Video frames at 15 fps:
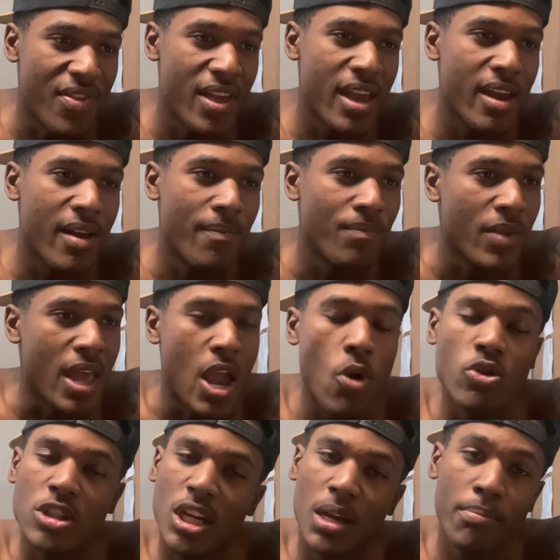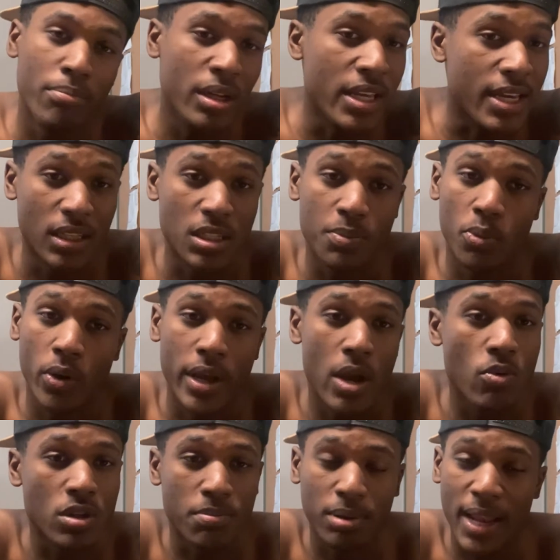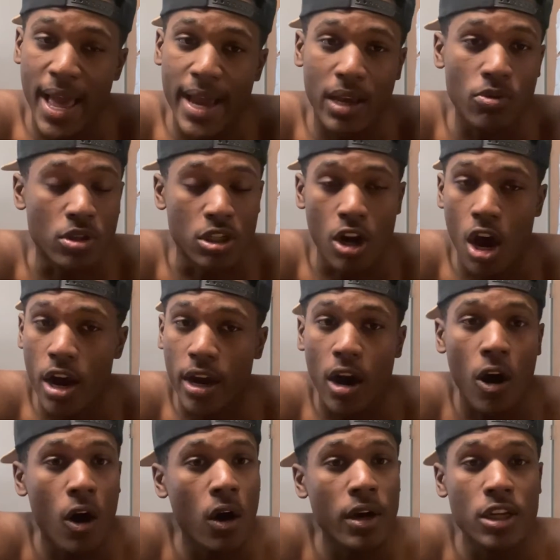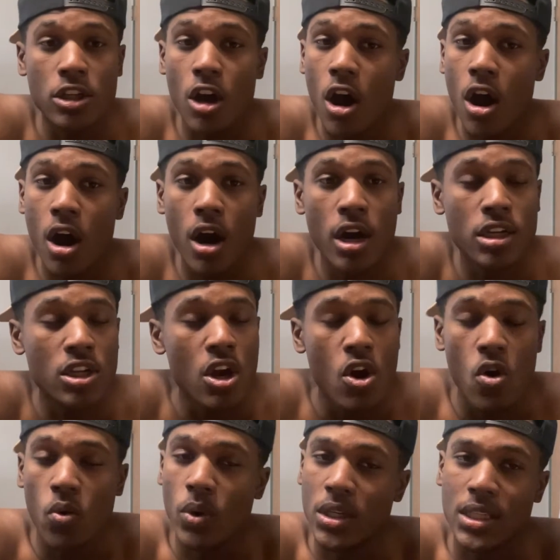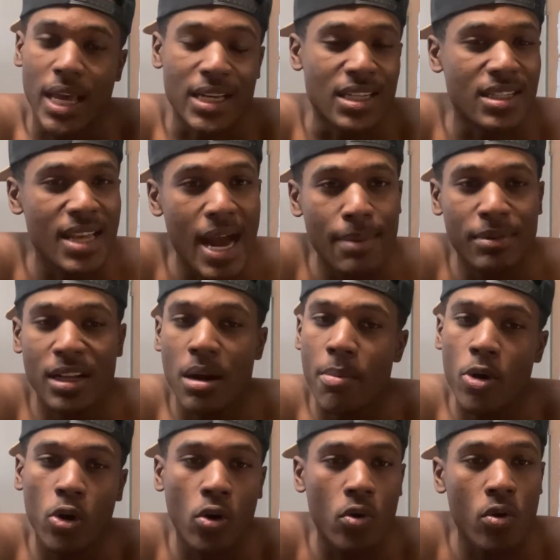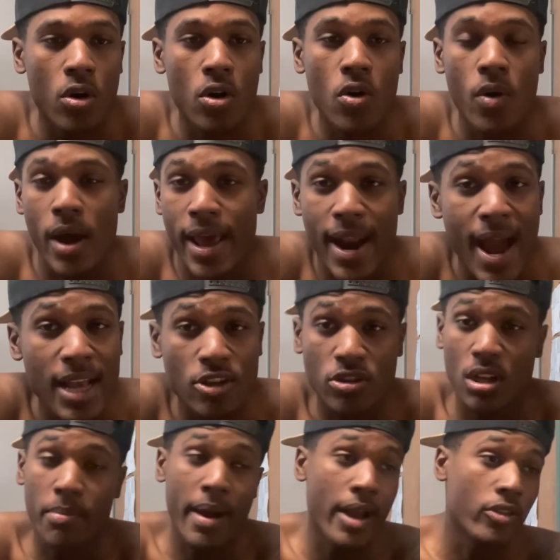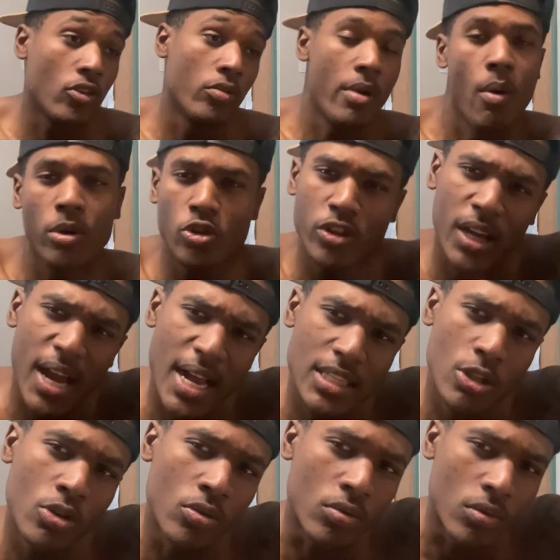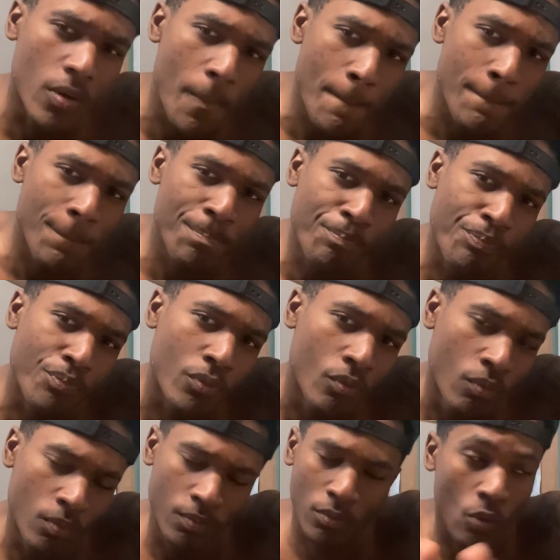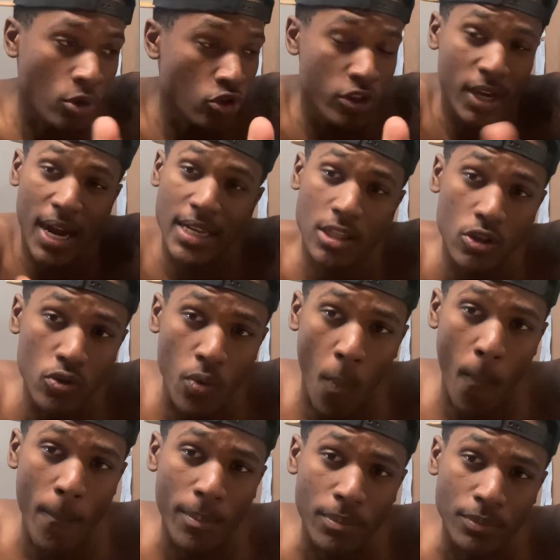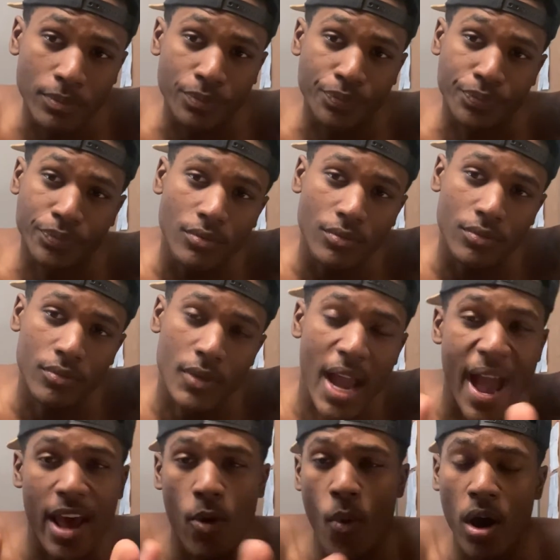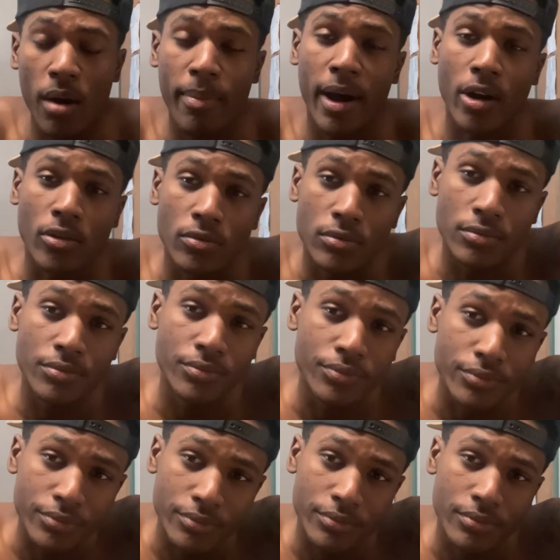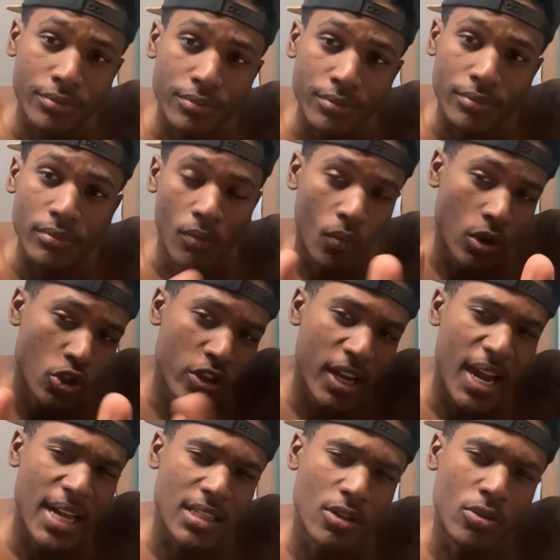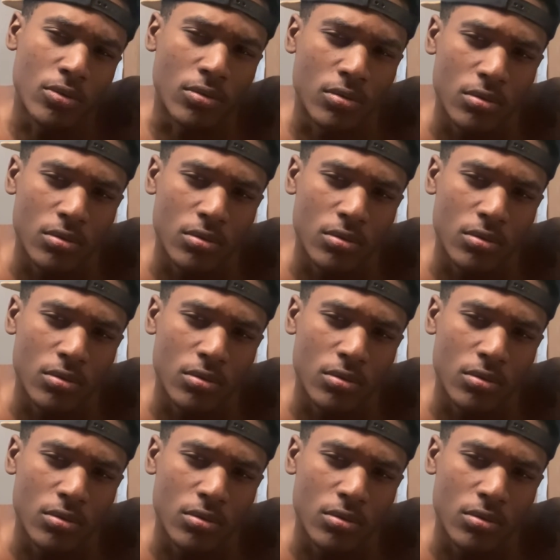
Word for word: then it was looking bleak at this point it was black it was dark all these cars was like stopped in the middle of the road and i had to go to the bathroom and what you think i had to do what you think i had to do i had a water bottle what you think i had to do